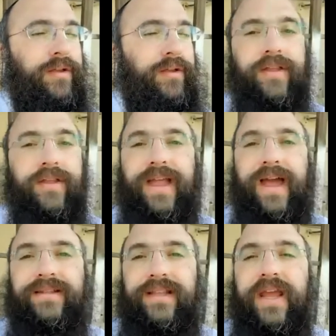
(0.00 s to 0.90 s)
and that
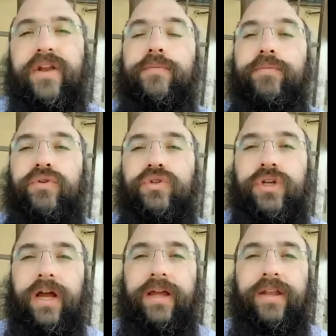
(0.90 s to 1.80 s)
is an inner
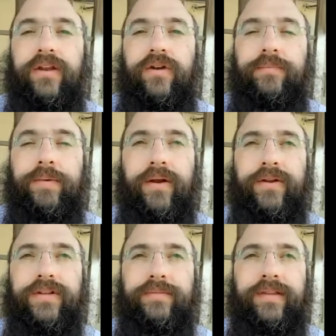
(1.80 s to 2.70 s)
busha, an inner
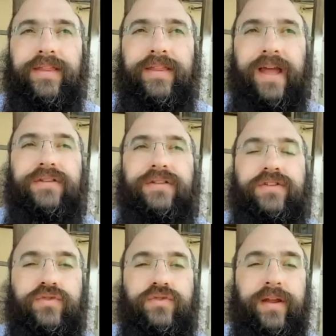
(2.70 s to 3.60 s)
embarrassment, and that is a
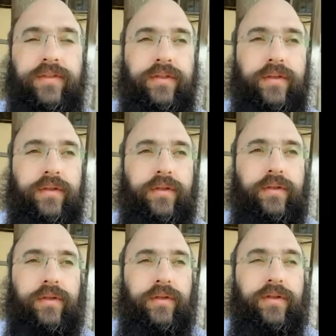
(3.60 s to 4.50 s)
strength.
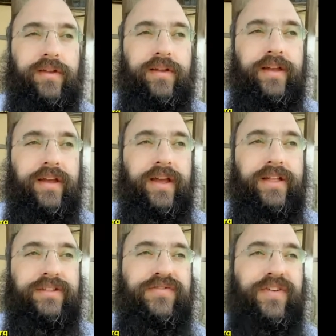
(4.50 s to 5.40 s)

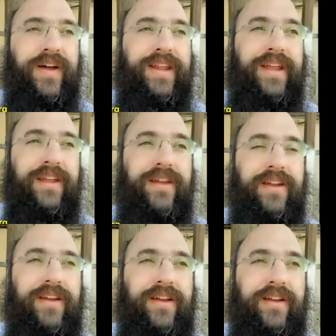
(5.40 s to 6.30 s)
It's funny
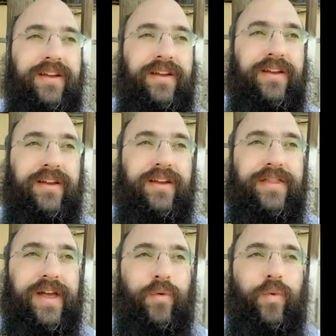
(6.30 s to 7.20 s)

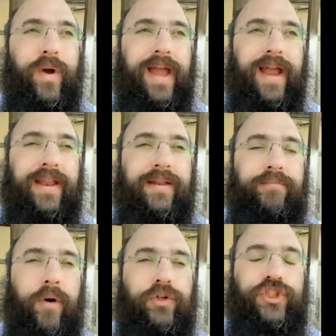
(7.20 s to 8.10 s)
that when
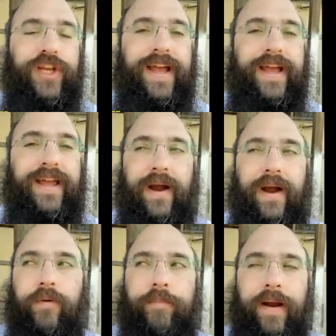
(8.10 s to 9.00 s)
Moshe in
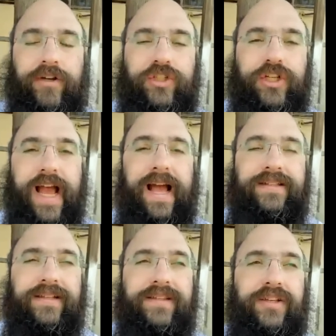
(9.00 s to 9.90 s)
our parsha
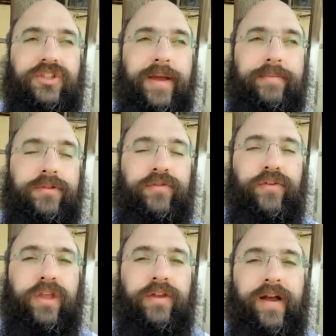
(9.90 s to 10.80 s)
asks Hashem to
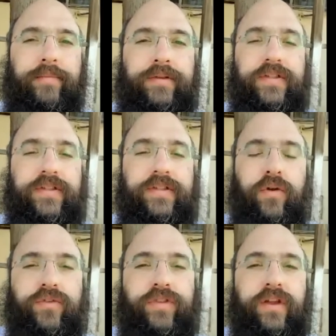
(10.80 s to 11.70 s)
forgive Am Yisrael
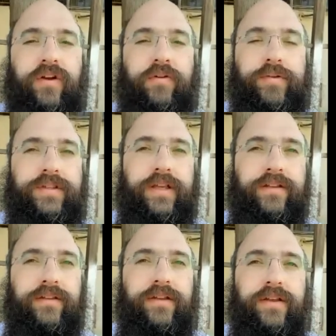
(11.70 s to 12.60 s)
for the terrible
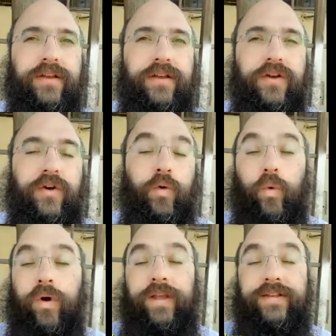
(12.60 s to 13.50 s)
sin,
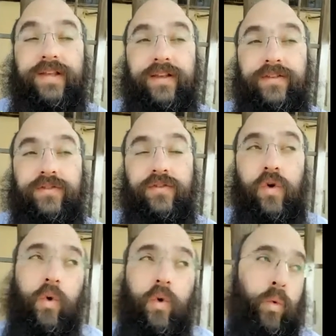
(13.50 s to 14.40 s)
he says,
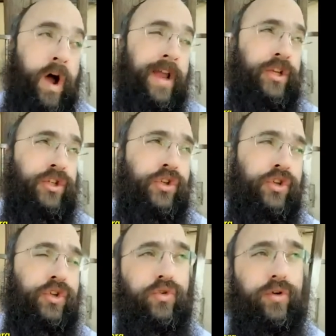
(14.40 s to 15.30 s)
"Why should
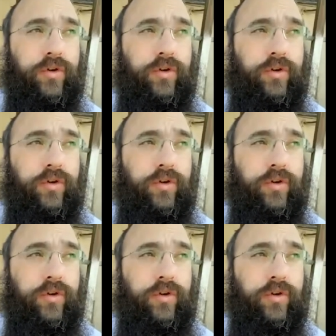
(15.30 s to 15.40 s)
you